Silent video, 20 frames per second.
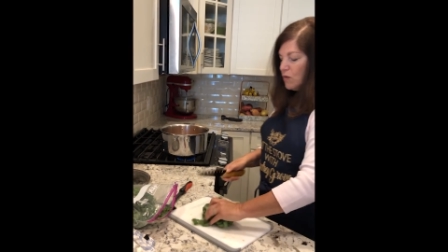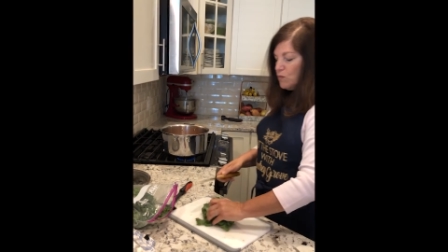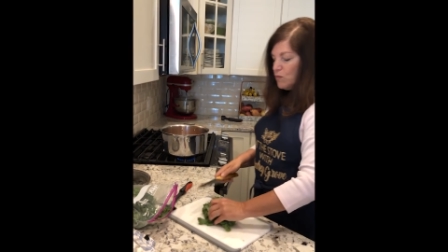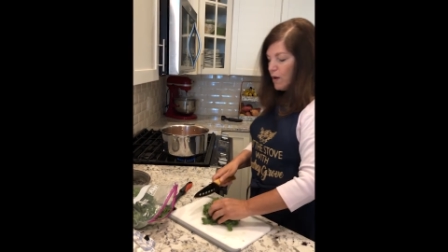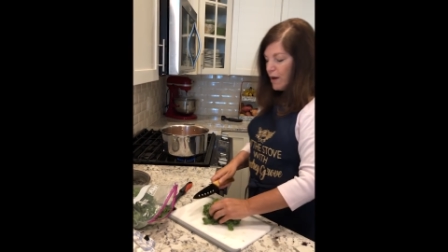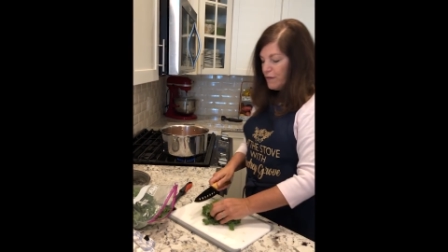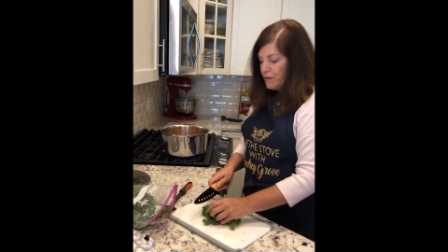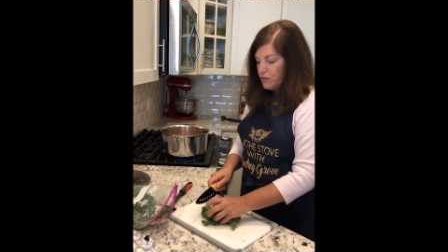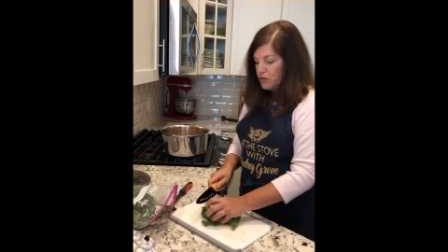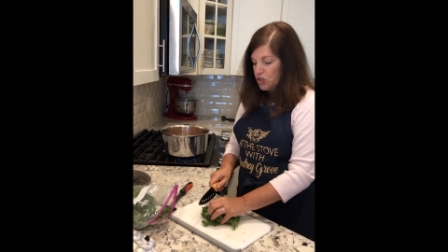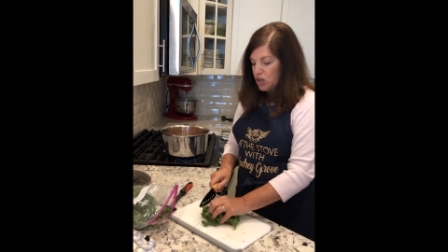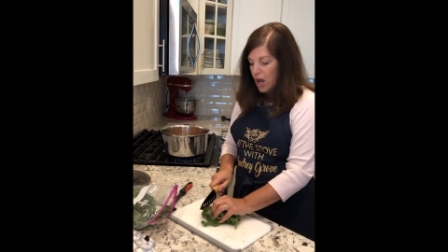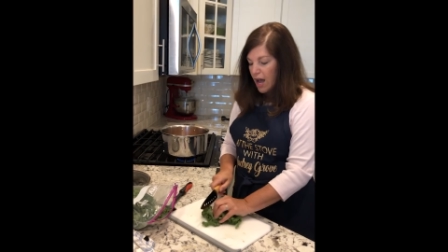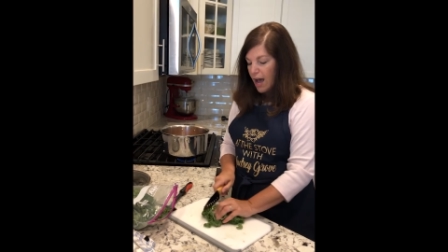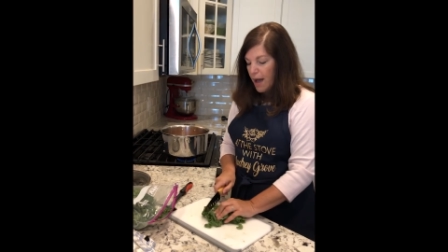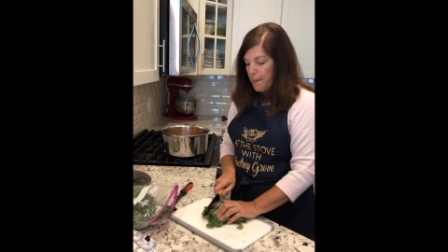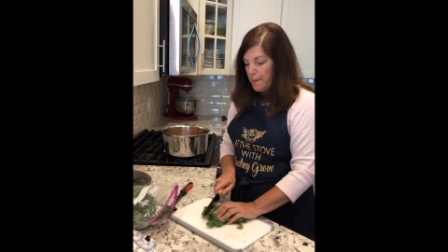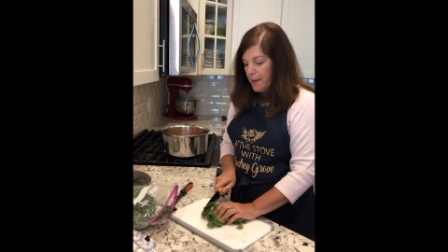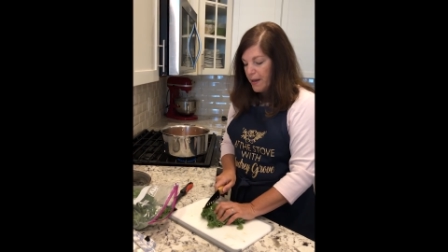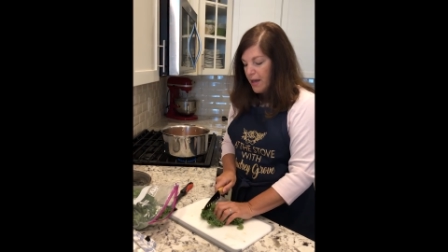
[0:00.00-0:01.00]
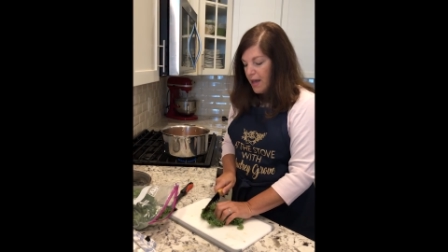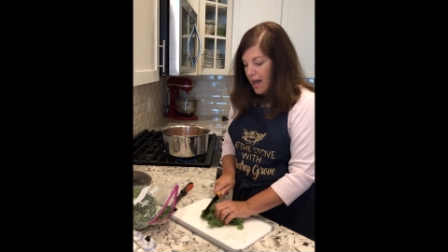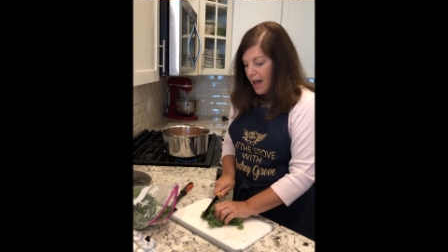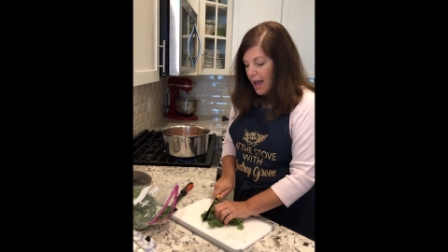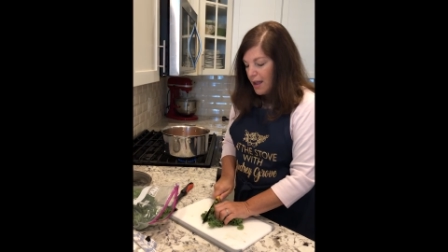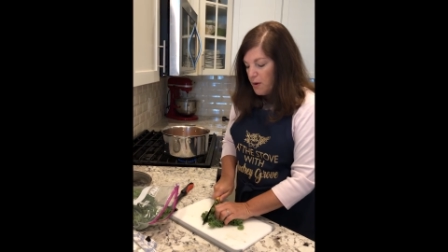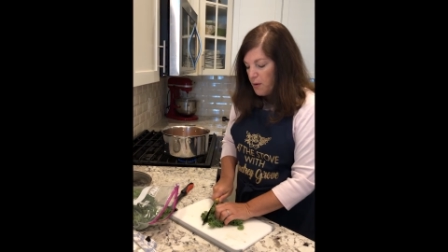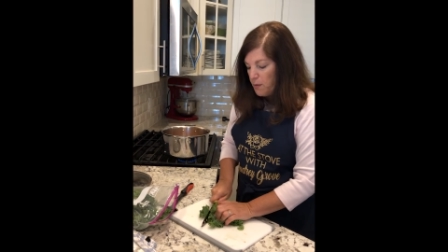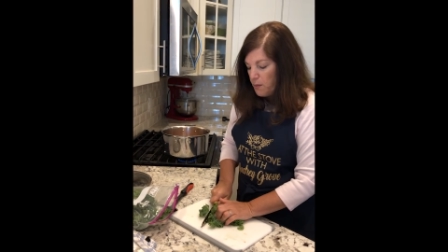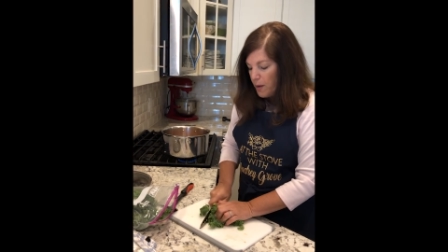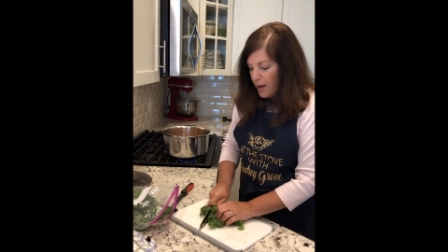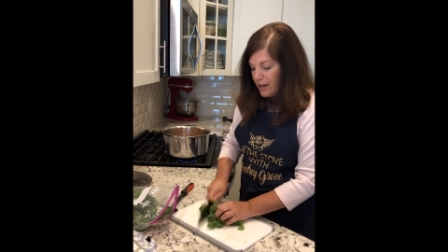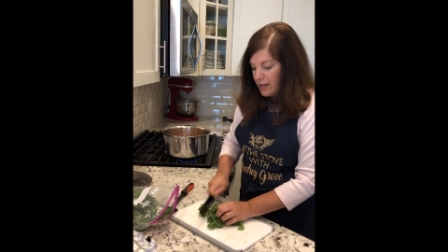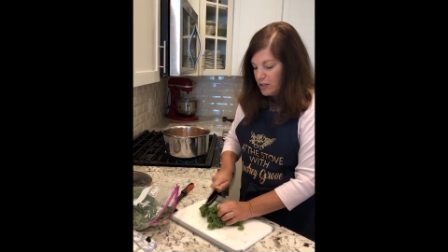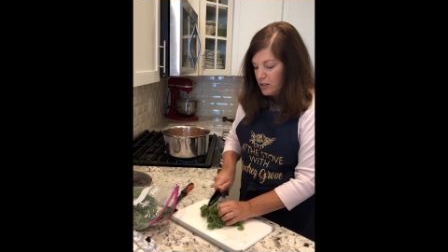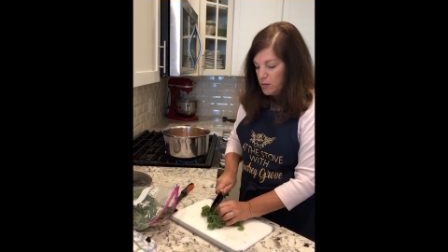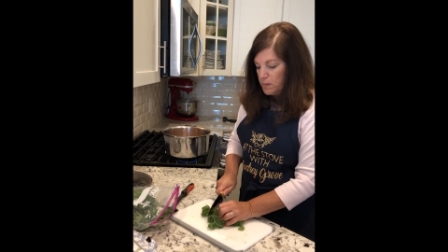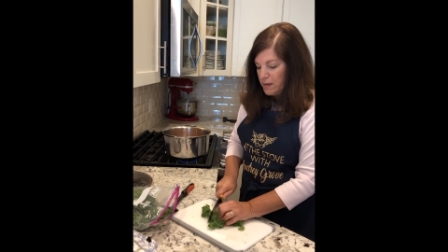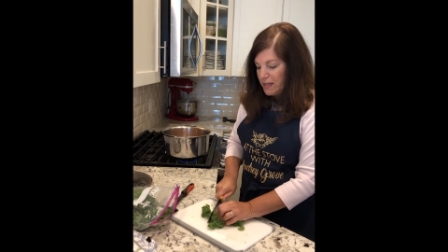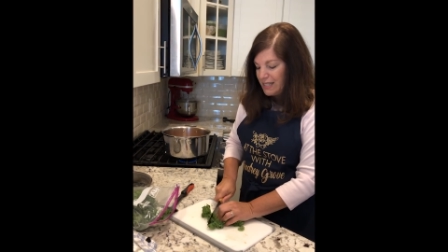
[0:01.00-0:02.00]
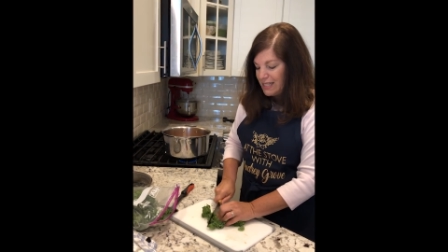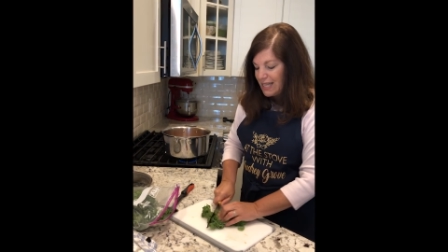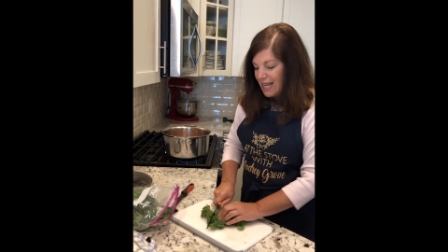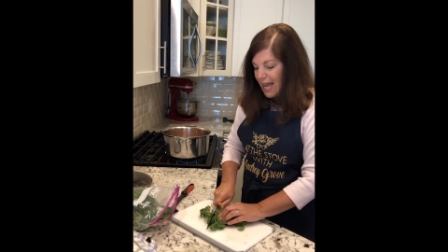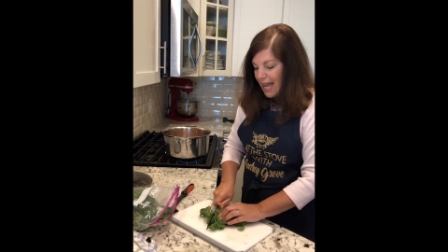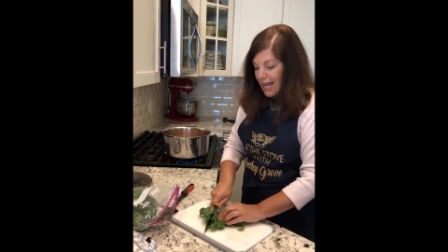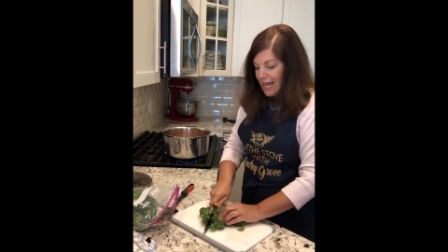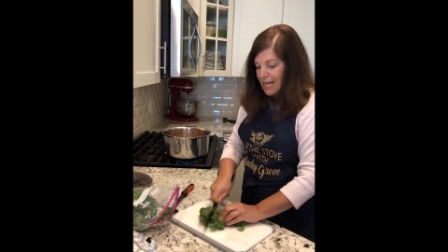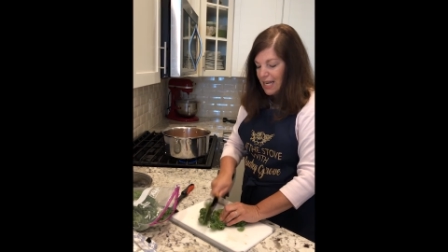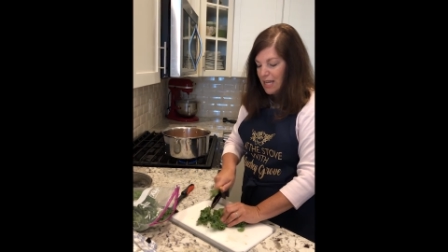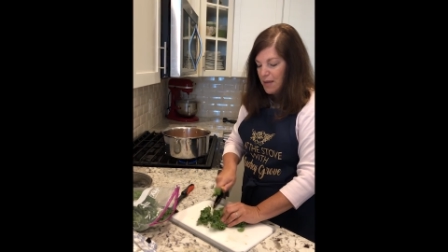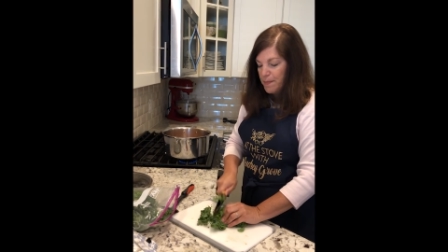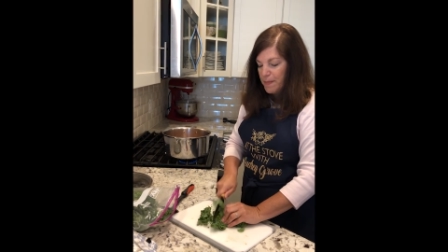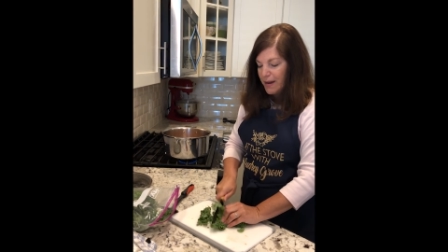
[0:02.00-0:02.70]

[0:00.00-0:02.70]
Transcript: rough chop. I don't want it to be tiny,